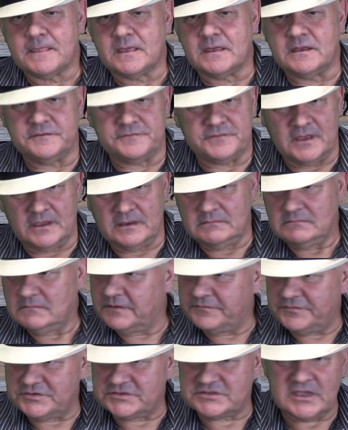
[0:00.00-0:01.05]
And
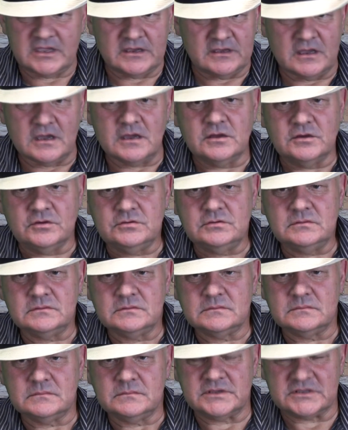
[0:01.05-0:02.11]
if you say no,
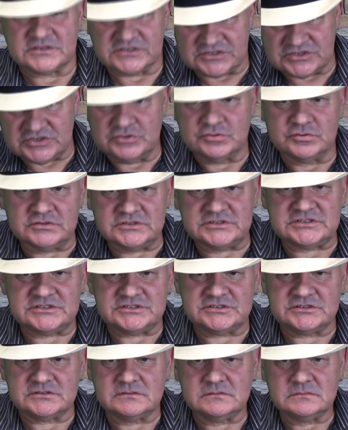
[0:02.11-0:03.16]
because it's your
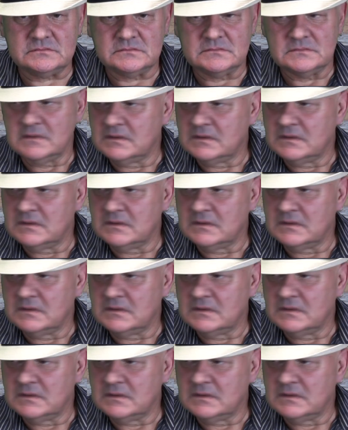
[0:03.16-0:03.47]
decision,